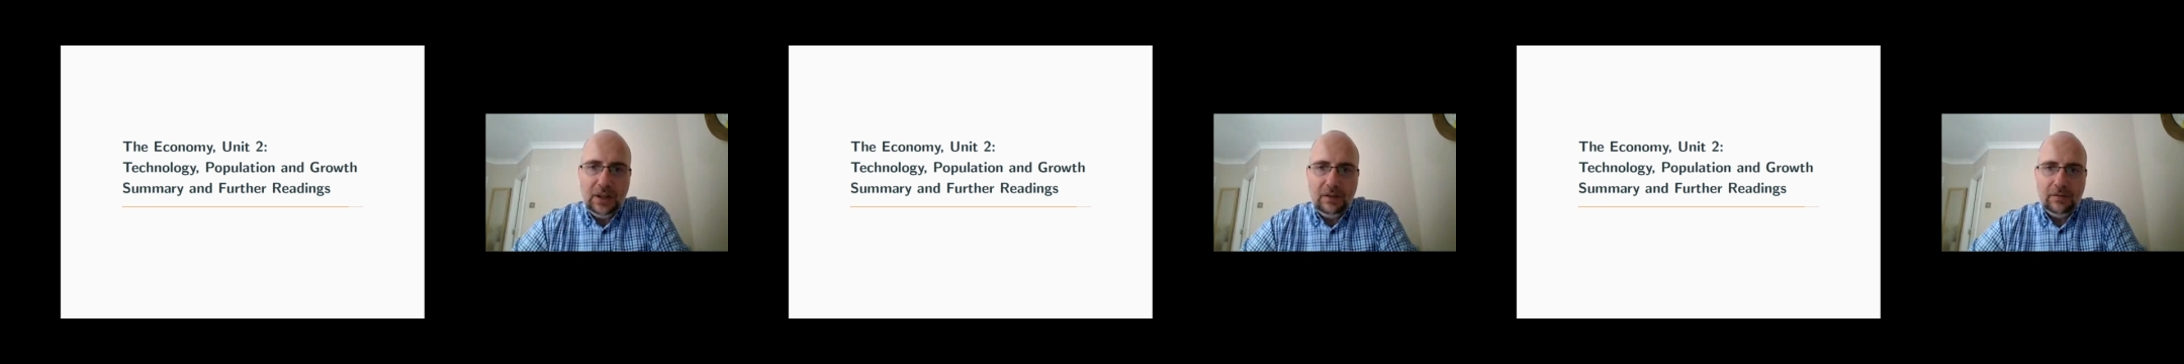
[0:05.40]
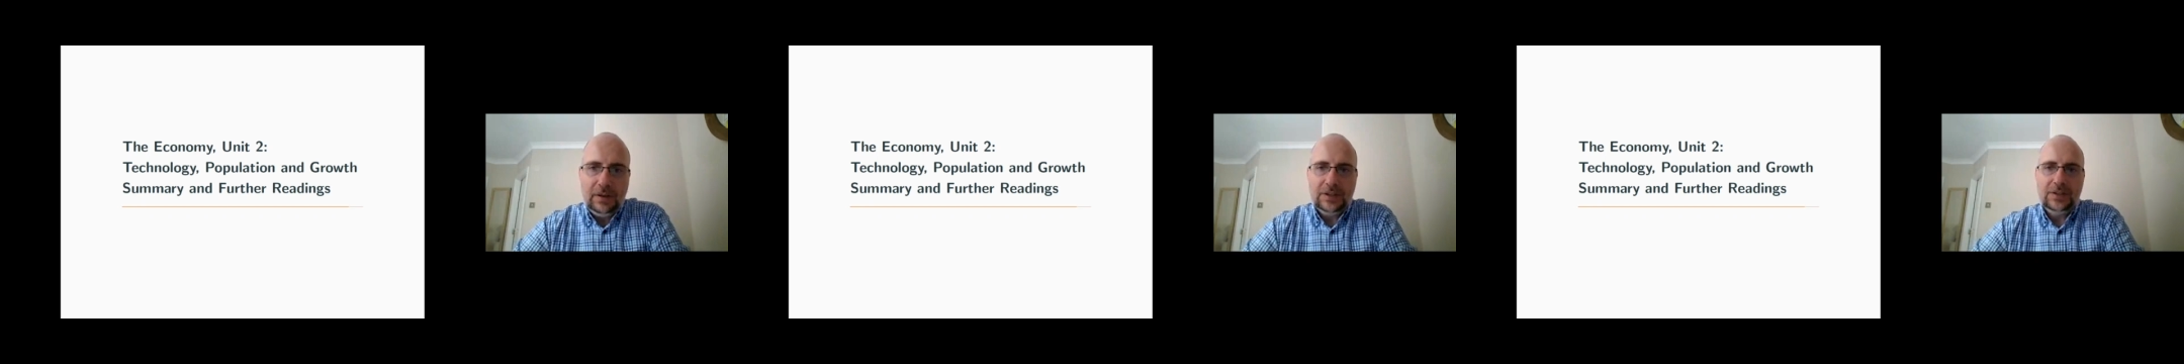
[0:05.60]

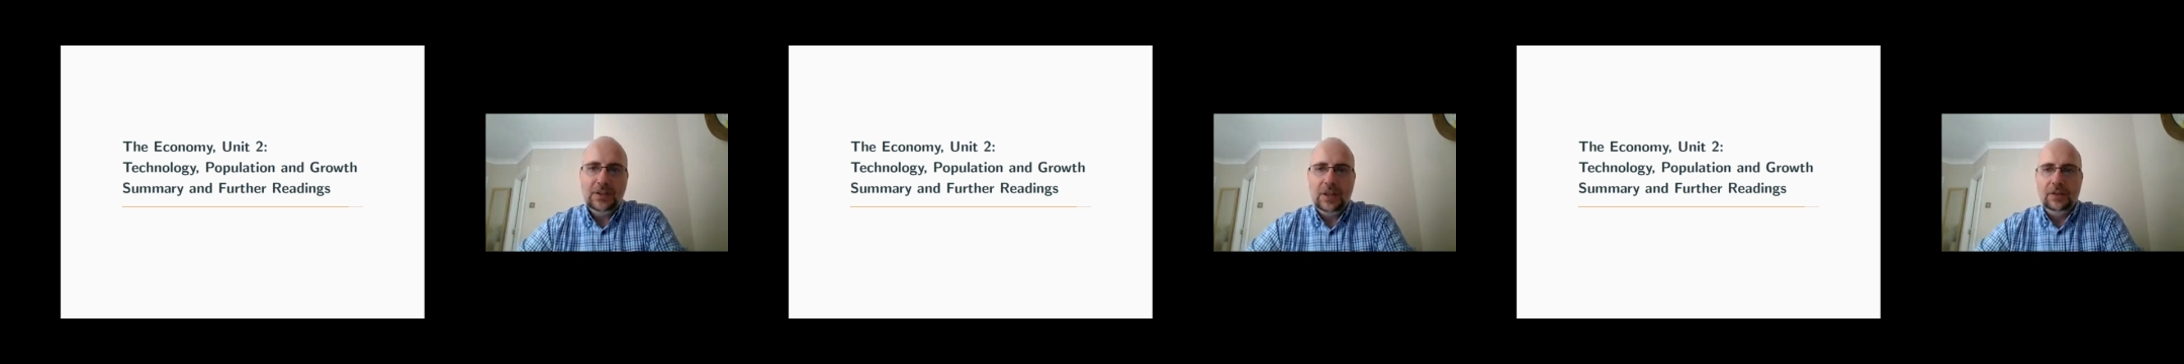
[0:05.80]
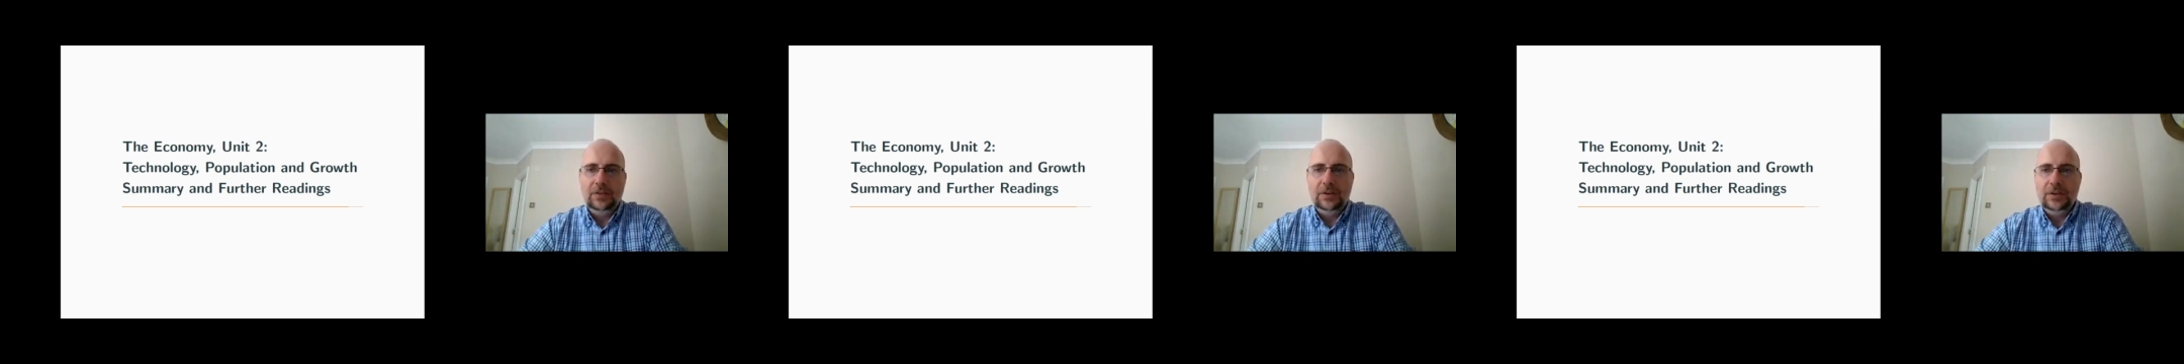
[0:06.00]
in living
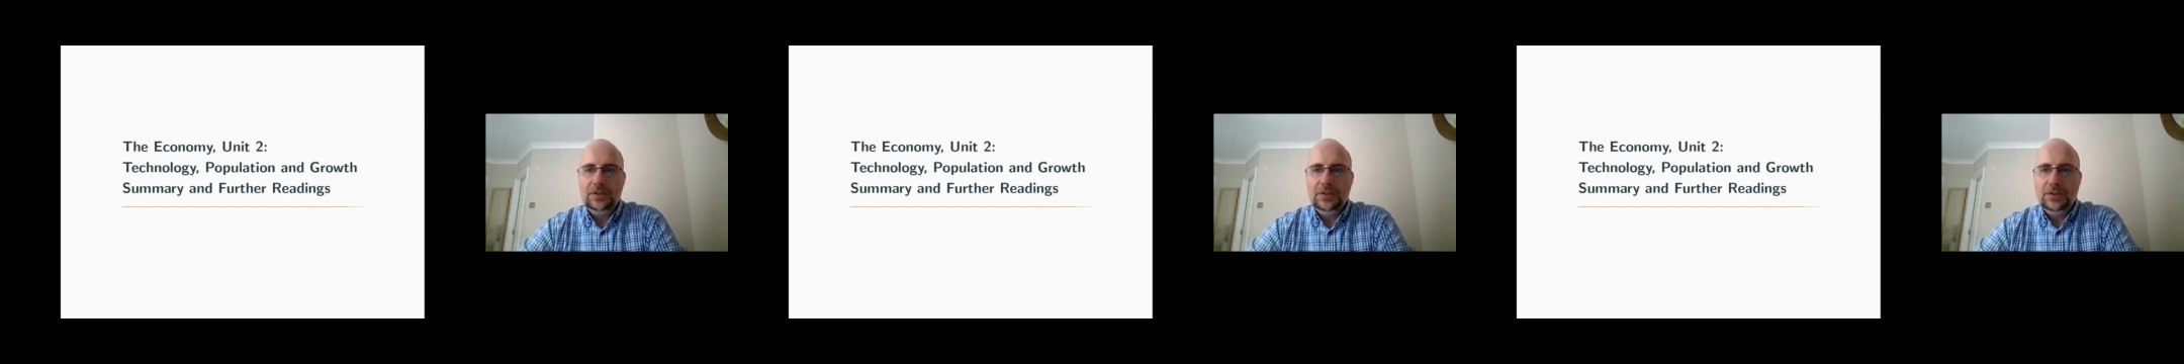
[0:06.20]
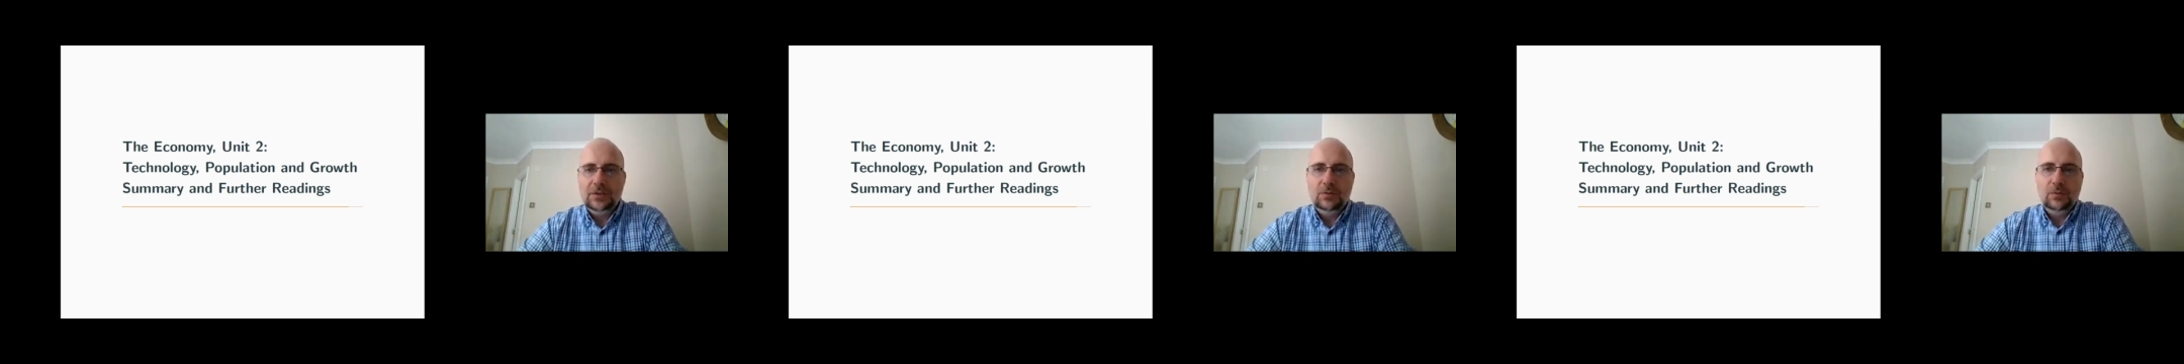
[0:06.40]

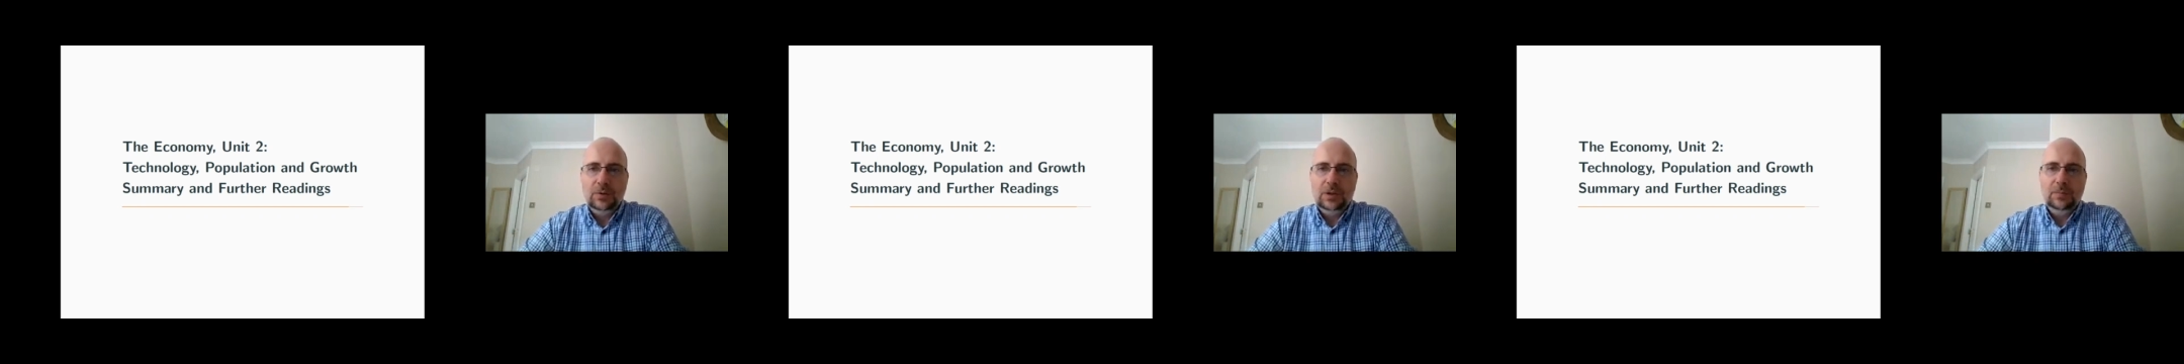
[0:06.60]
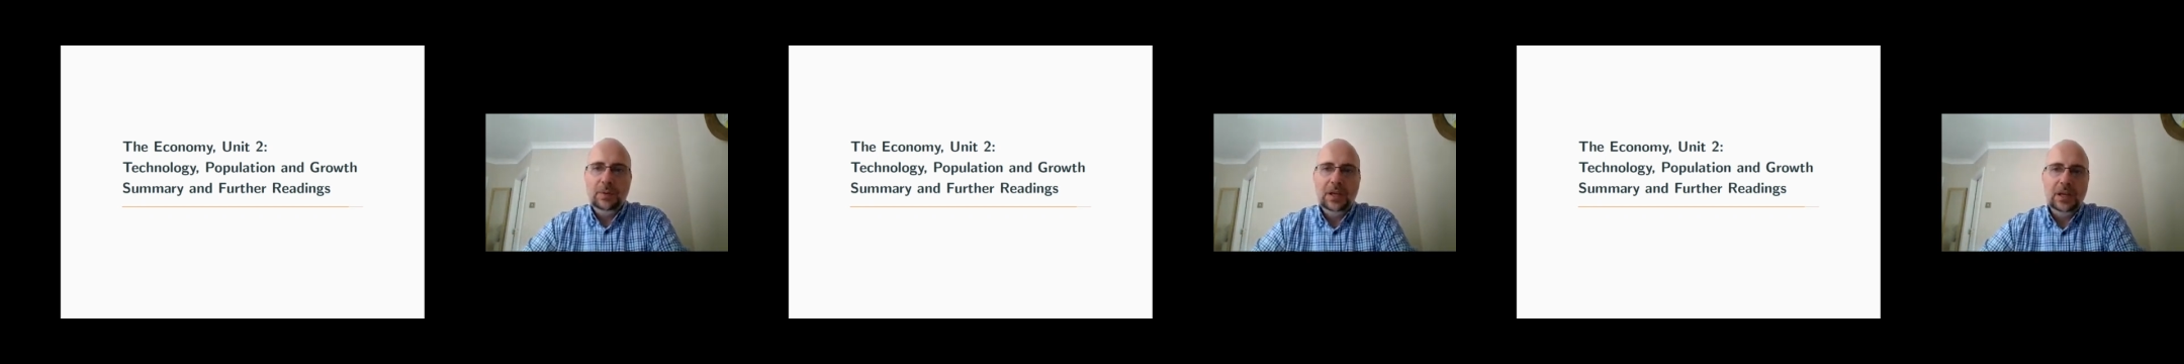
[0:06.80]
standards with the